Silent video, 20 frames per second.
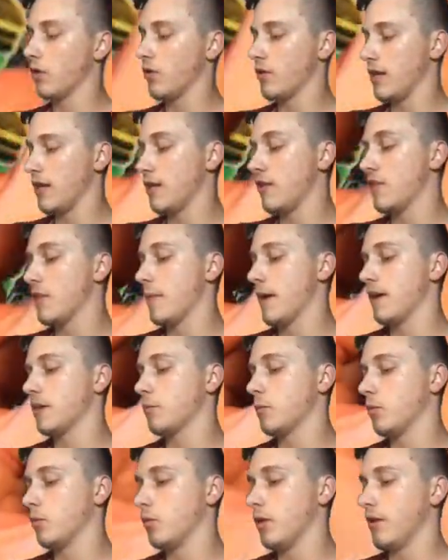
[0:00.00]
the, the best
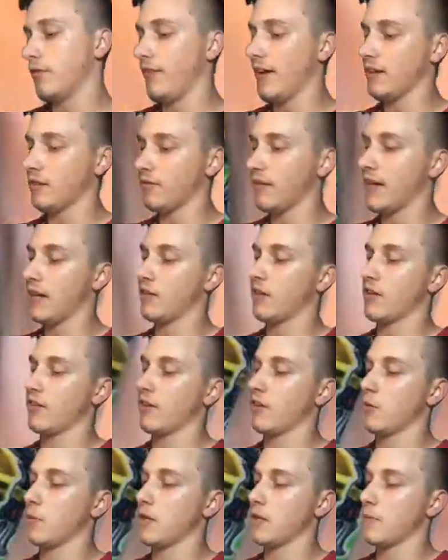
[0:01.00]
pool. Effect Veiler, I
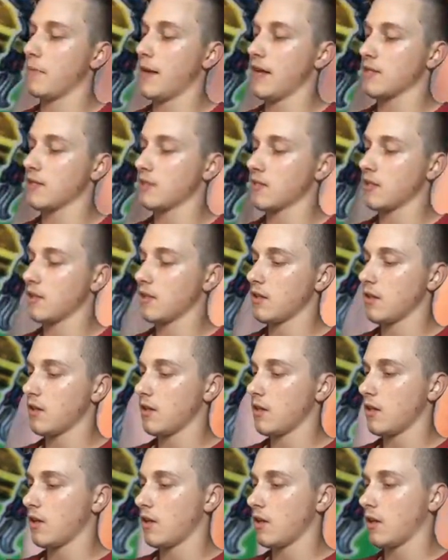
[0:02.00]
think, would be the best.
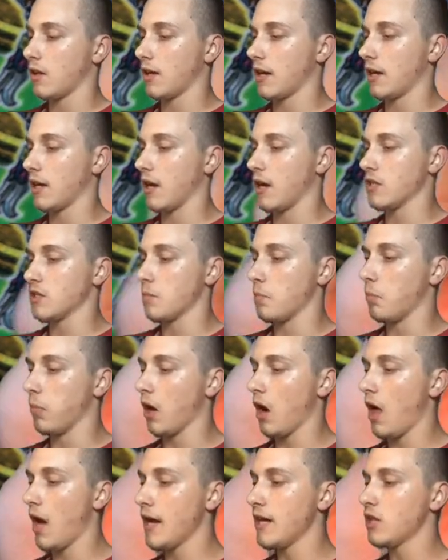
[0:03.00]
Okay, guys.
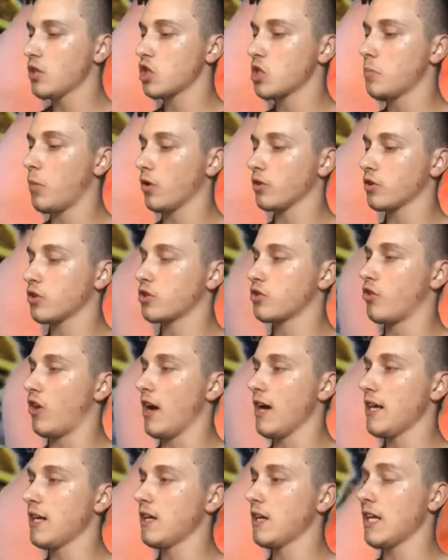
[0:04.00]
Blind Spot
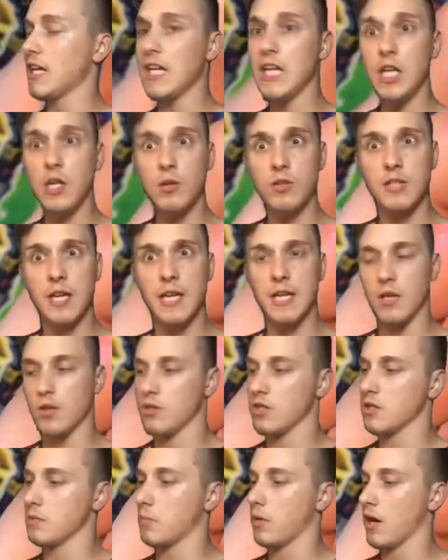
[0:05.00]
Strike. Yusei
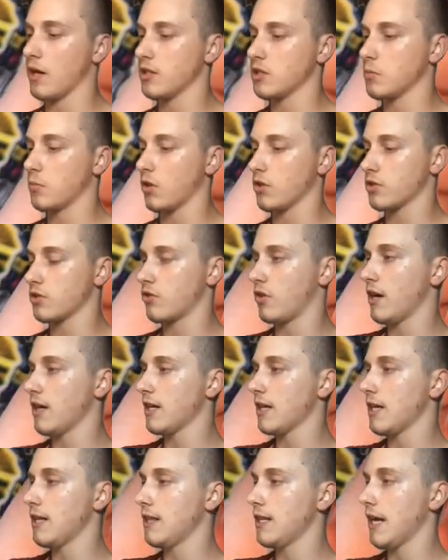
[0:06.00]
uses Blind Spot Strike
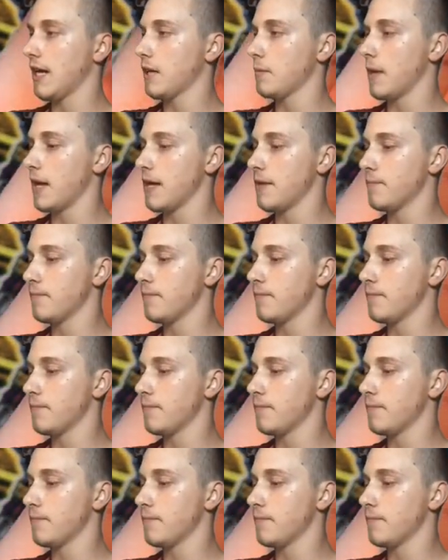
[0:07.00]
in the anime.